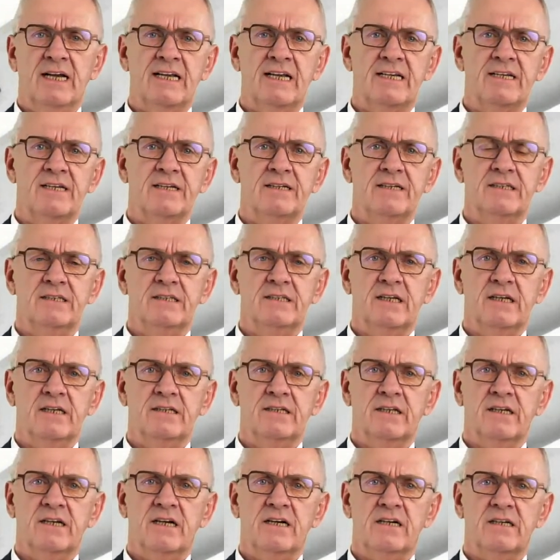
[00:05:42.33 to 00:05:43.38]
And
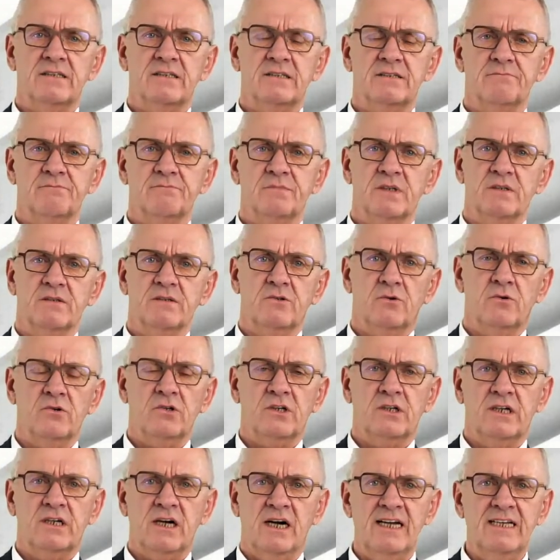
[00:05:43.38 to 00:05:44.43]
there are
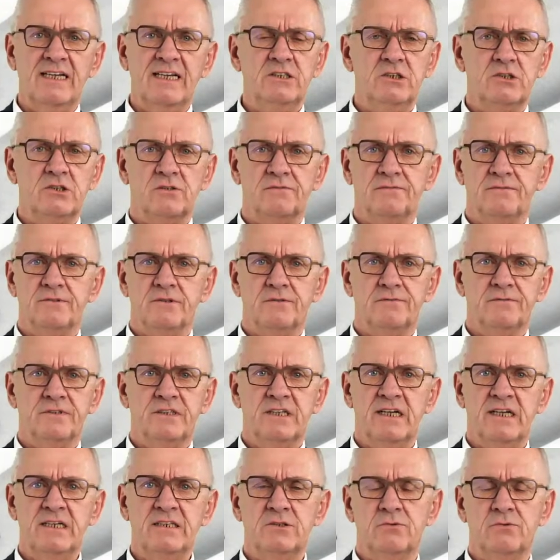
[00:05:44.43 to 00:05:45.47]
all kinds of
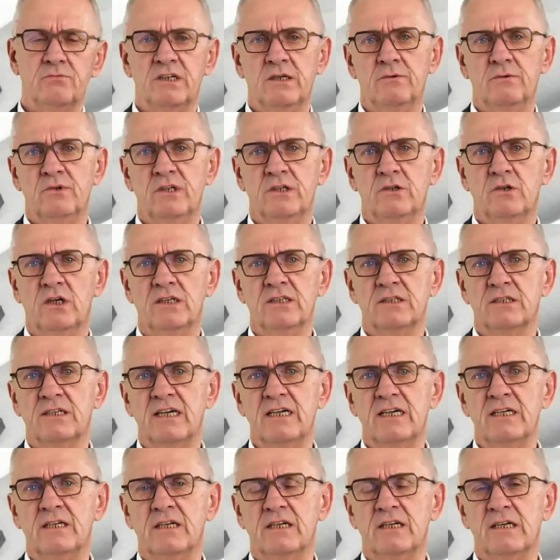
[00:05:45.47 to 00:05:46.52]
things we can
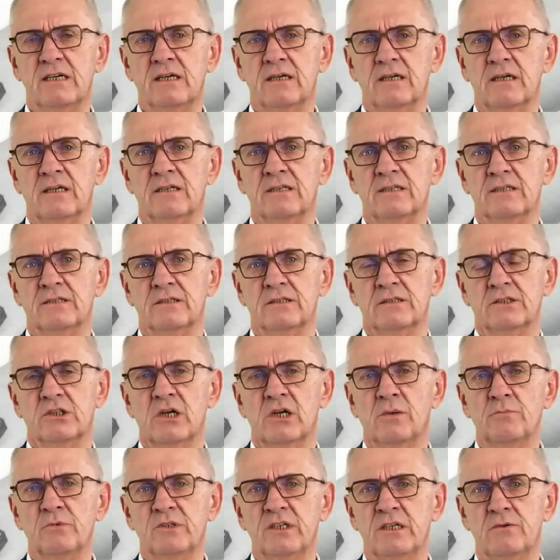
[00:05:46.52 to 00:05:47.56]
take here.
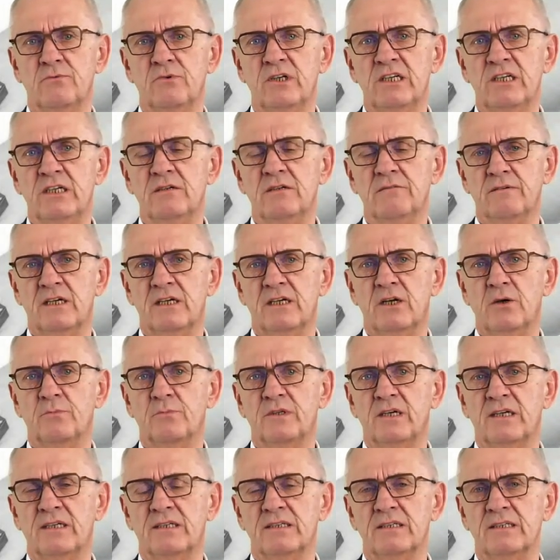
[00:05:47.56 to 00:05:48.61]
Something we
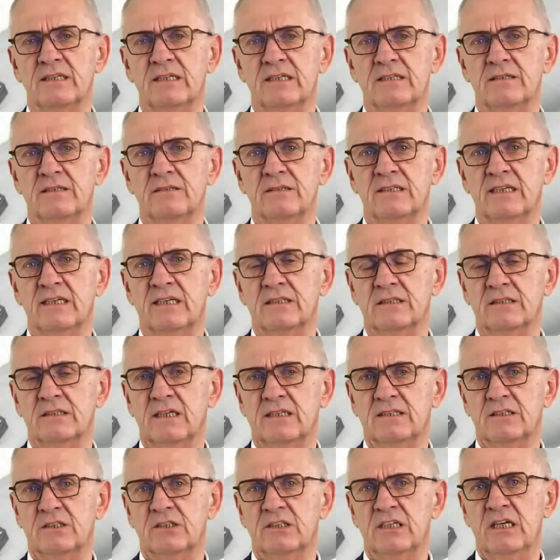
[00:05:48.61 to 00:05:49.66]
developed and
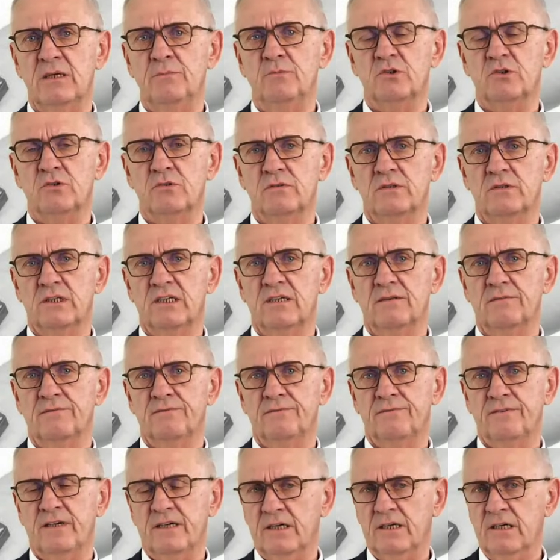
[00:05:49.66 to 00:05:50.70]
that seems to
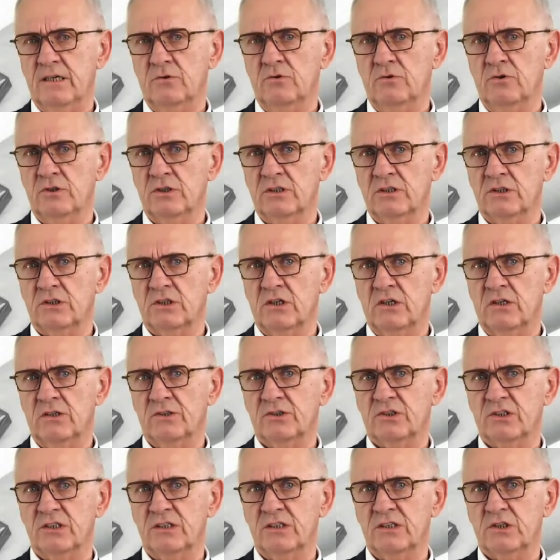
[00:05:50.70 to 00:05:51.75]
give very good
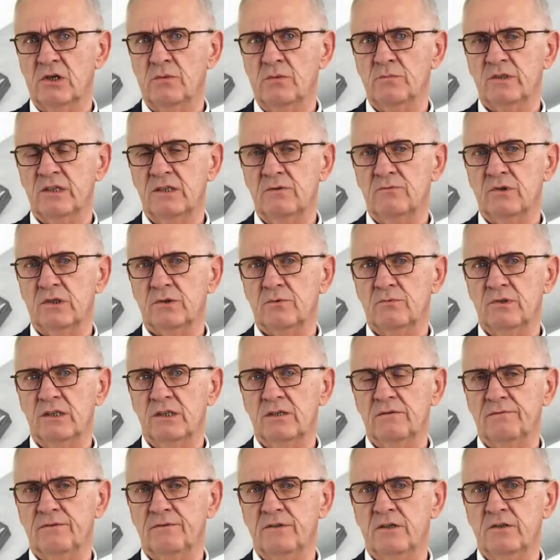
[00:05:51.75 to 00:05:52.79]
results is something what
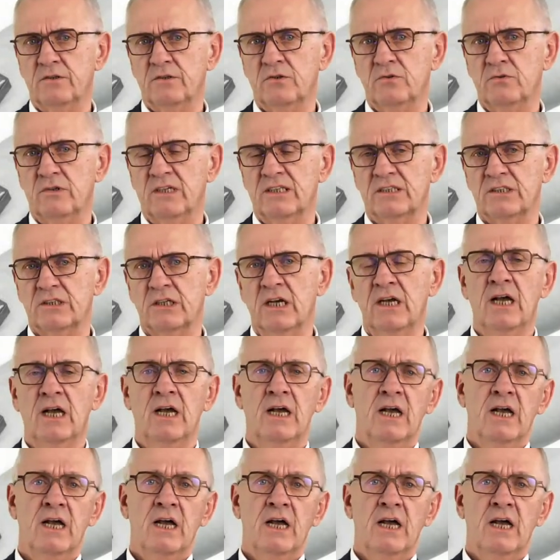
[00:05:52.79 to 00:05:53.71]
we refer to as